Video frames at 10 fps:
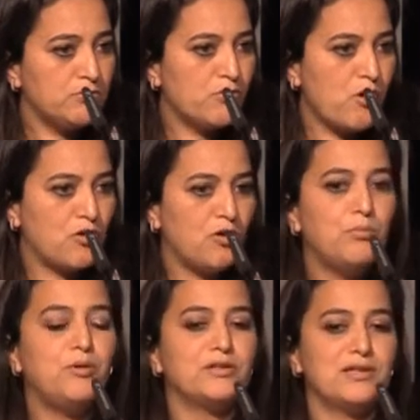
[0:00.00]
Morocco.
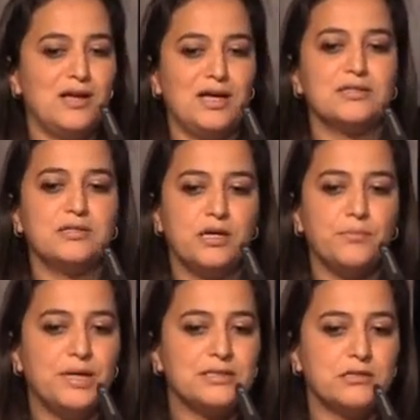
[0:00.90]
But as the
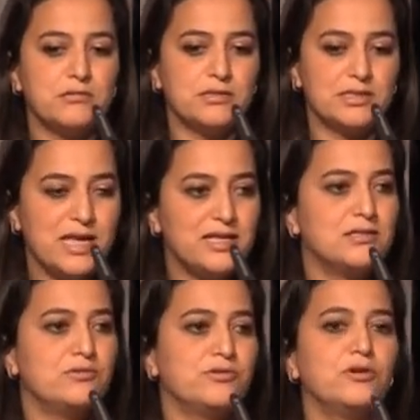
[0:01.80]
ambassador
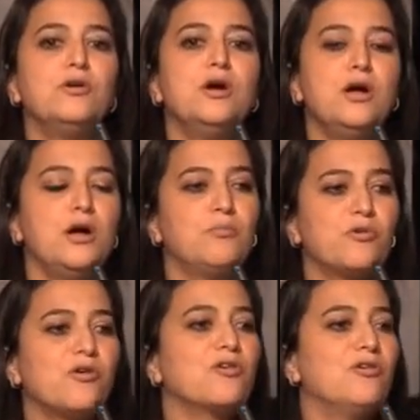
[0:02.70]
says,
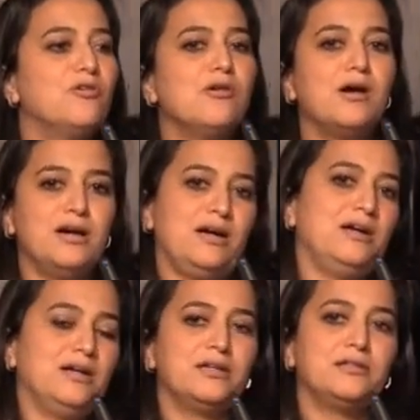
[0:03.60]
Morocco
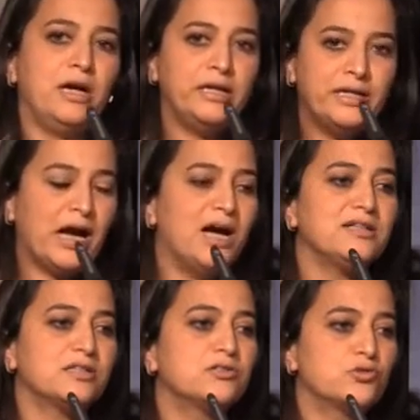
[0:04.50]

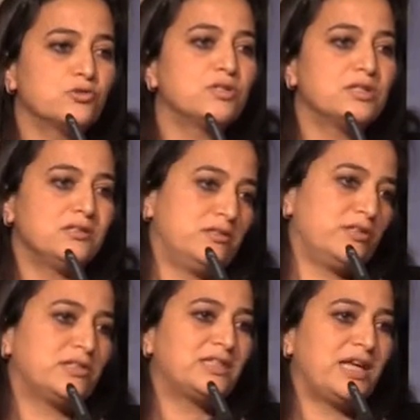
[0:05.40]
has chosen
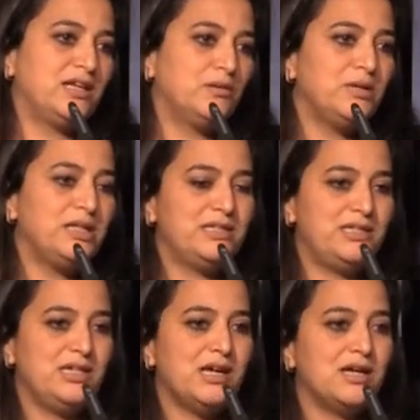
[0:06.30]

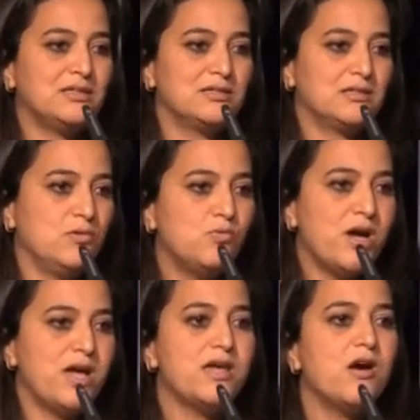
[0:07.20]
sustainability as a
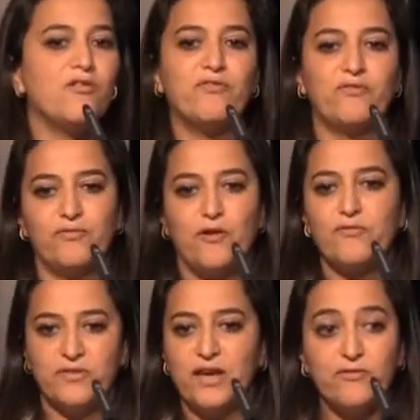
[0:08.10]
way
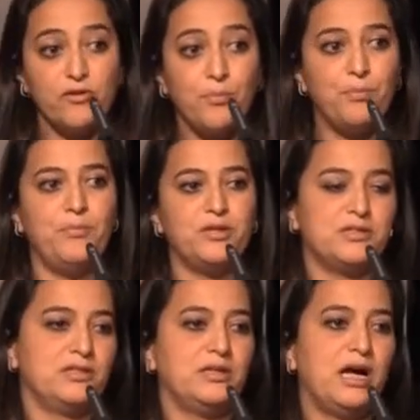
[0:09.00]
of
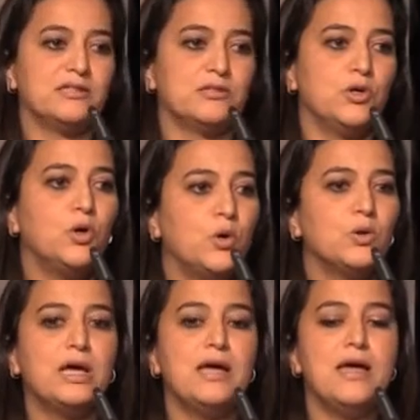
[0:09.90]
development as a
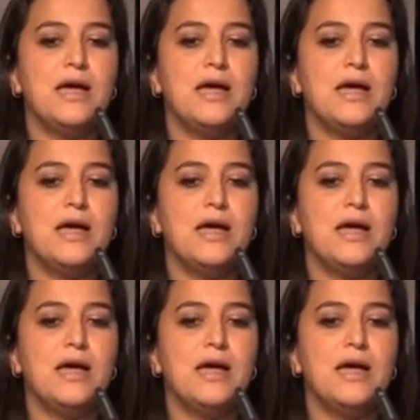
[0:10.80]
whole.